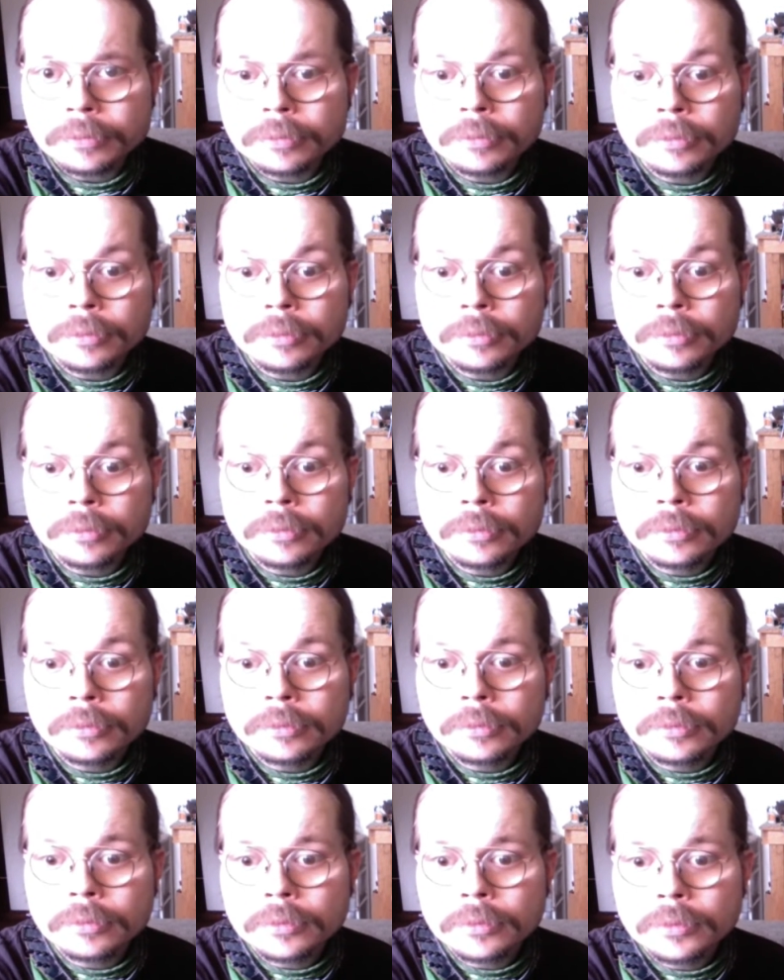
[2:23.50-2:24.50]

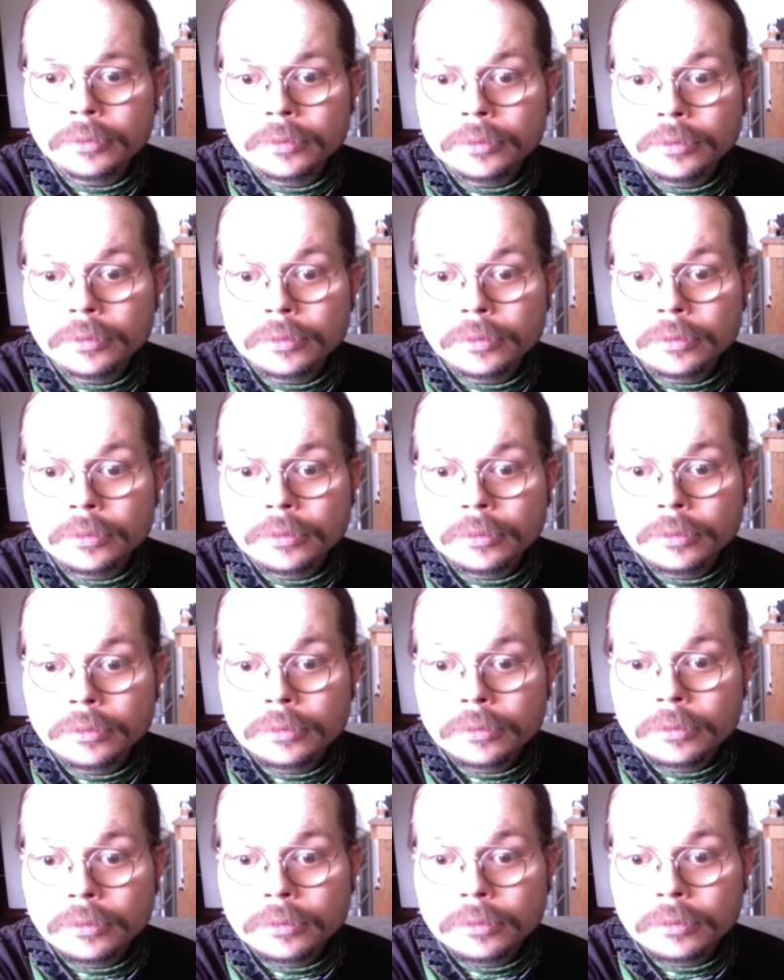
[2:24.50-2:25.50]

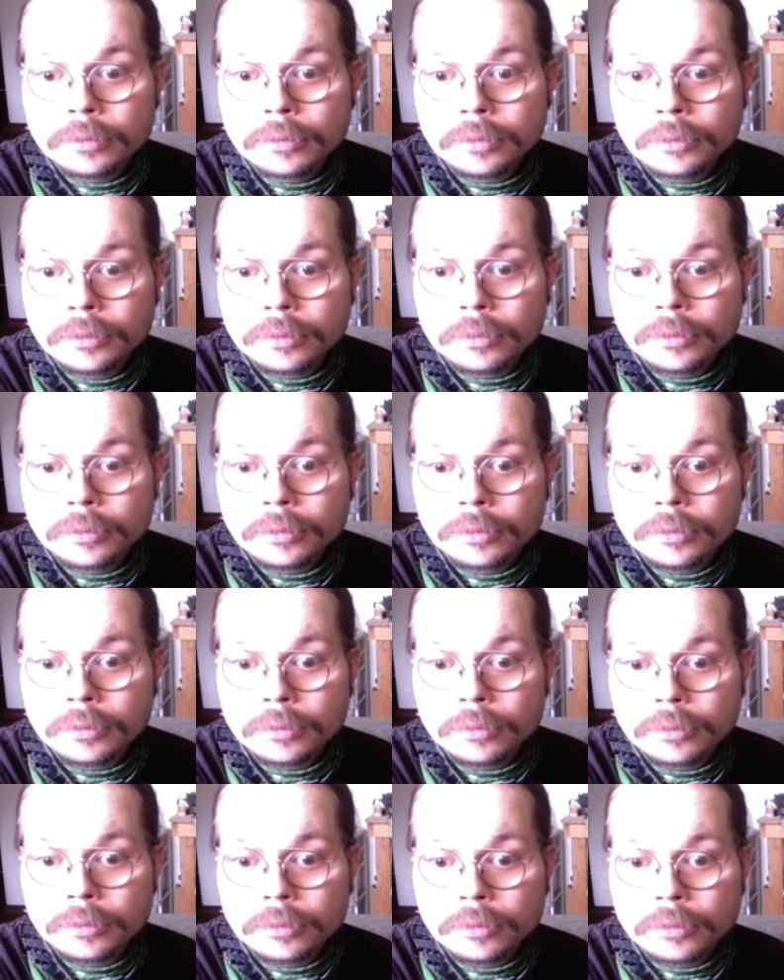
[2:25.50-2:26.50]

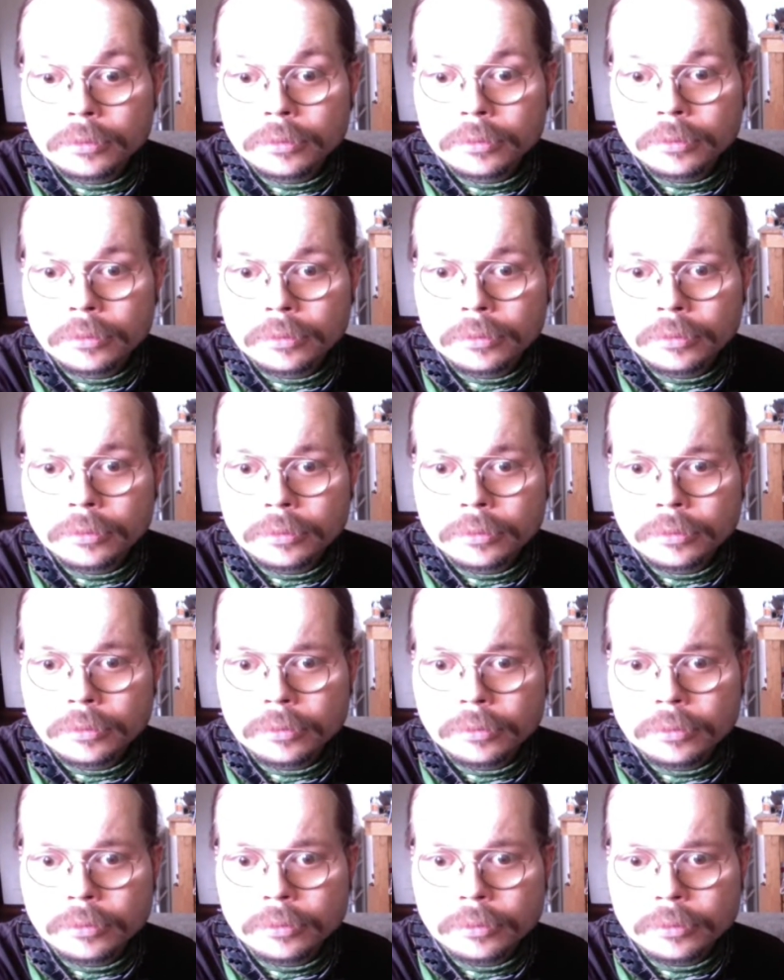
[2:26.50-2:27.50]

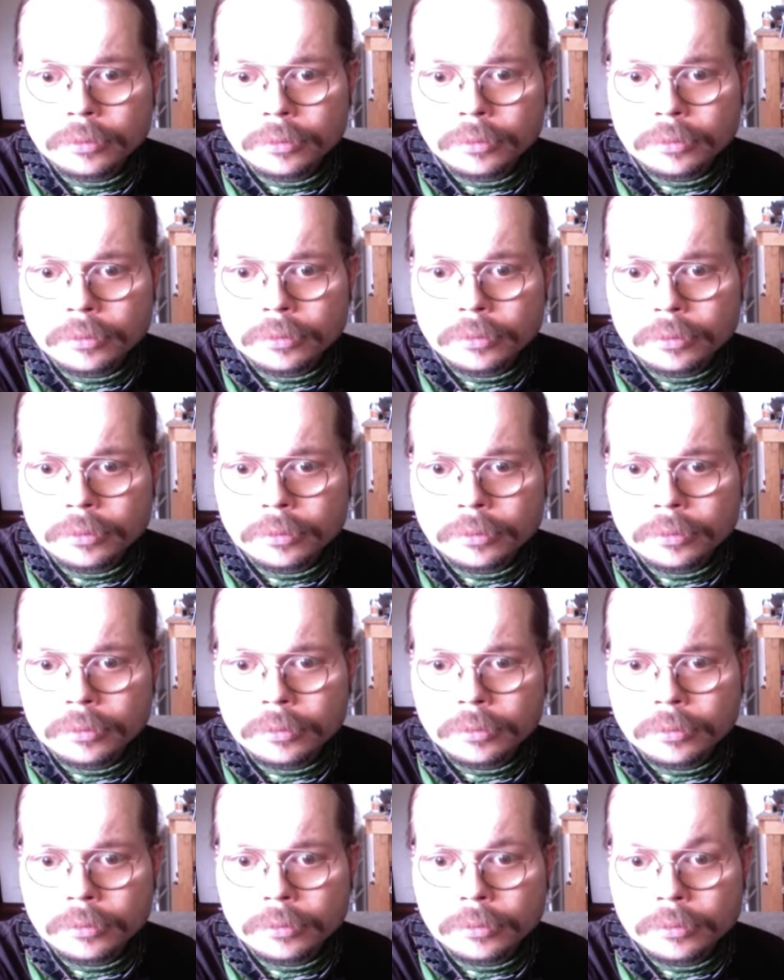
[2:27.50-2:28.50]

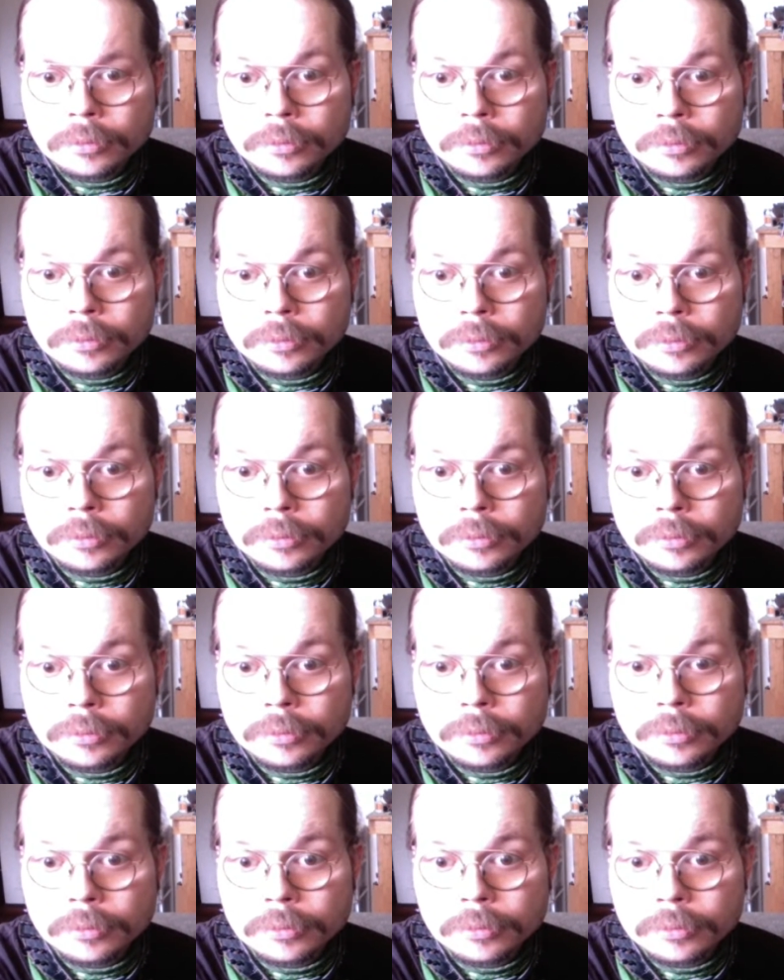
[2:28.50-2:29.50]

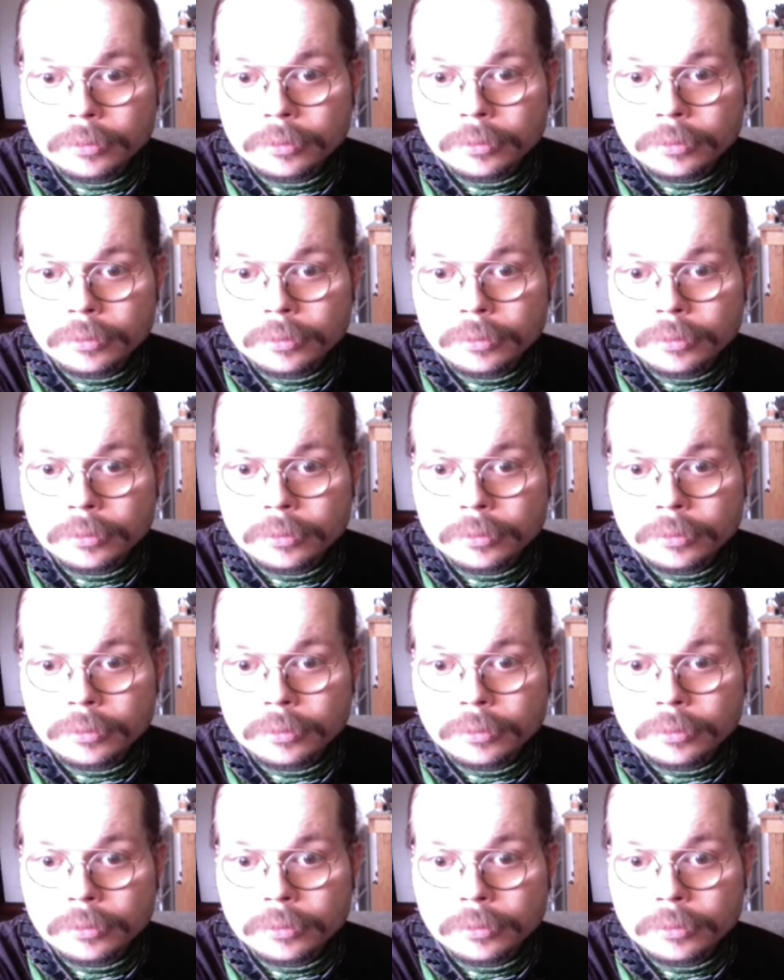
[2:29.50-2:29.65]
Nothing is said.